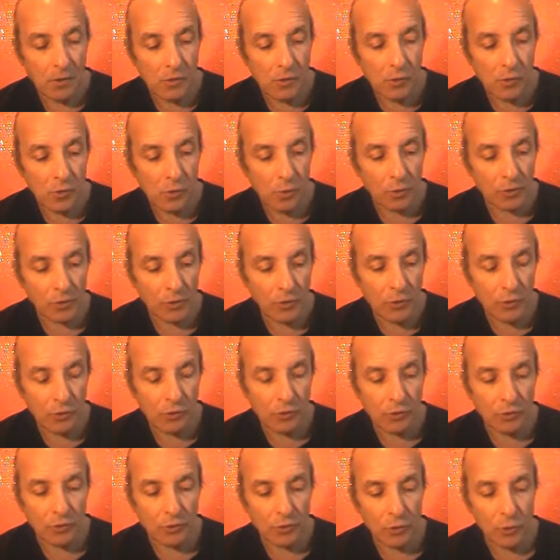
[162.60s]
So, what's
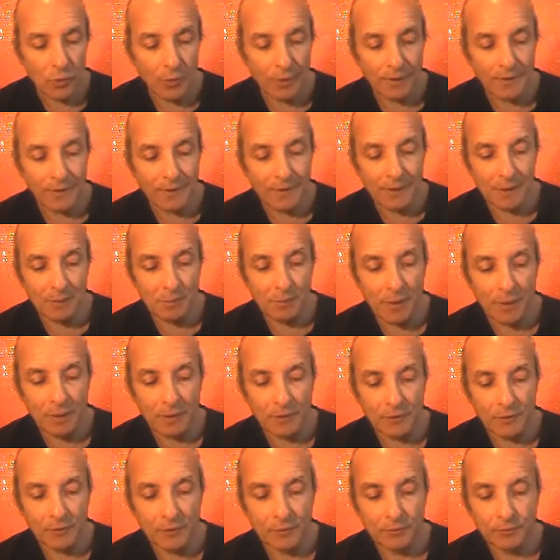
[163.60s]
Sutra 20
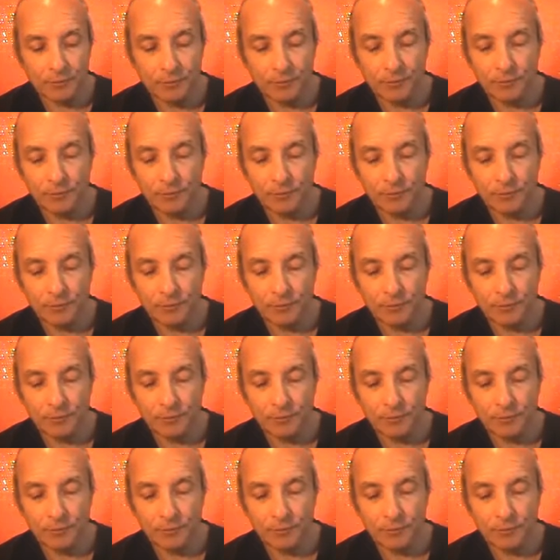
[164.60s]
about?